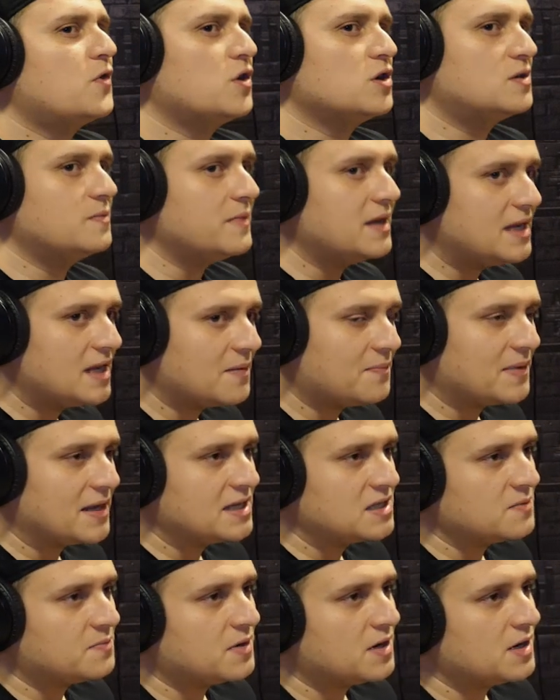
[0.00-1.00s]
course, media
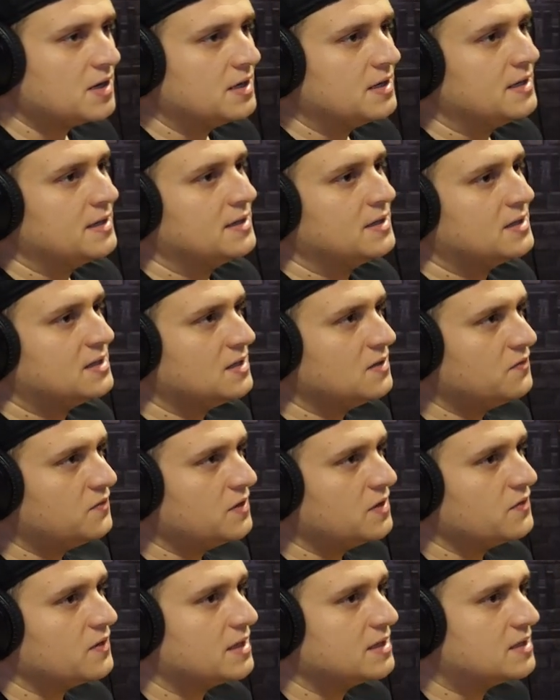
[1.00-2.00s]
plays a part in it. The
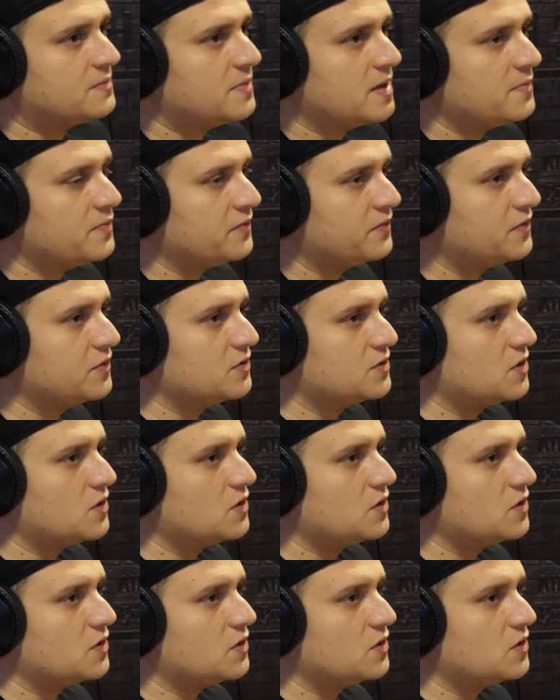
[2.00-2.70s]
TV rights, the paper views,